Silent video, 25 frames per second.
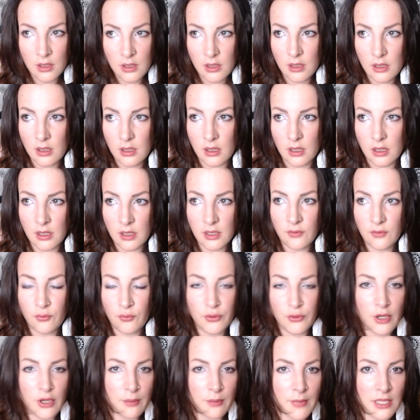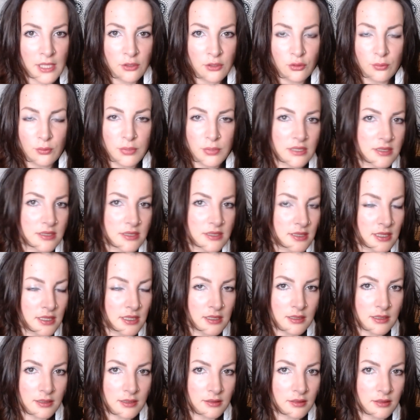If we are meant to be
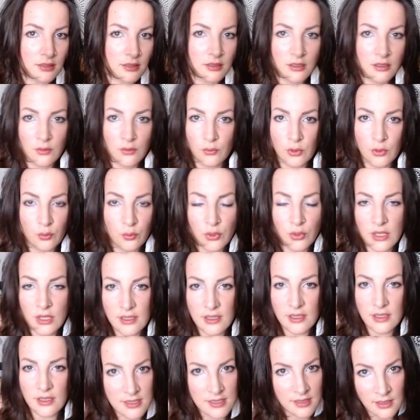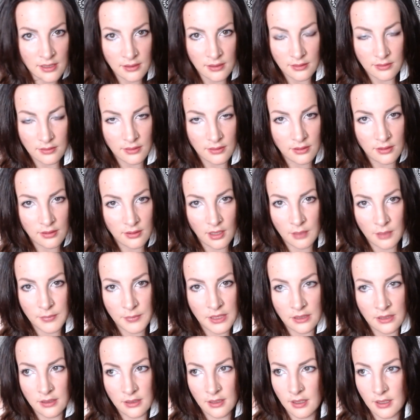extinct, we will extinct. I
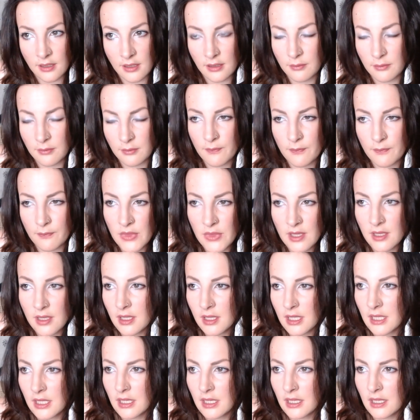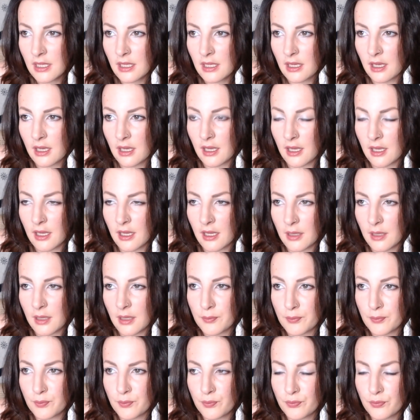mean,
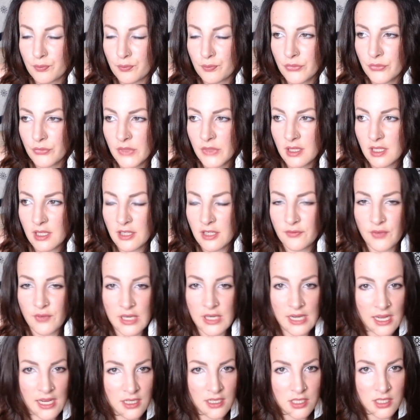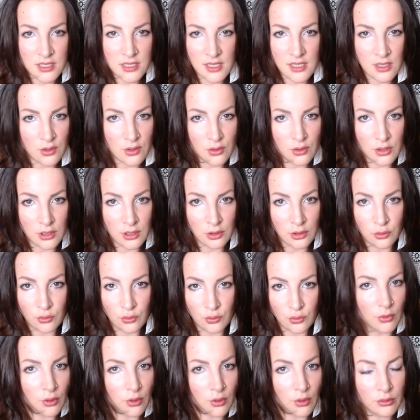if an asteroid
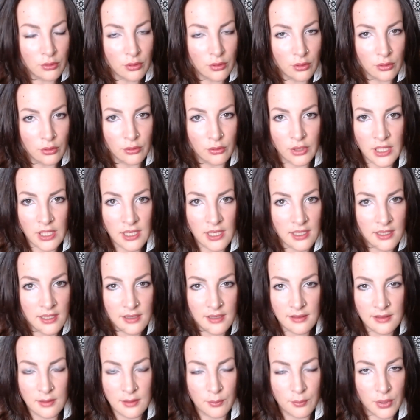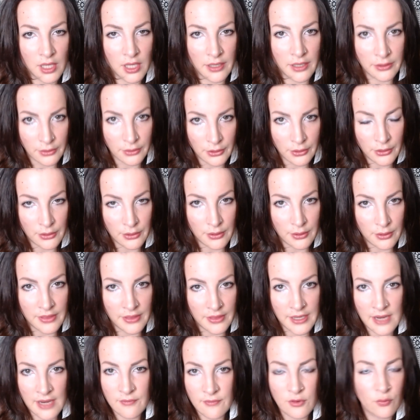tomorrow hit the planet Earth
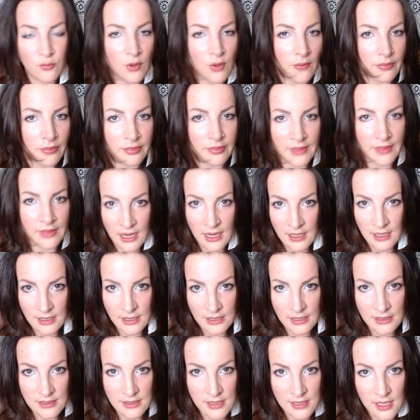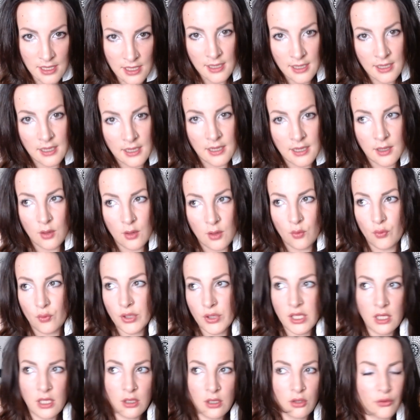and everyone dies, we
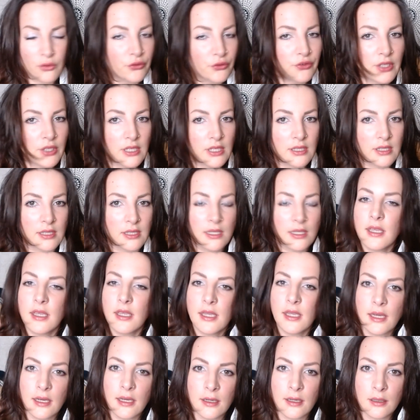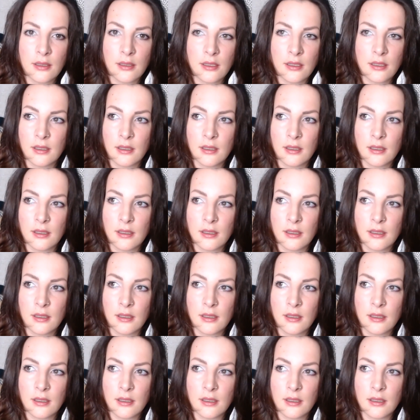cannot stay here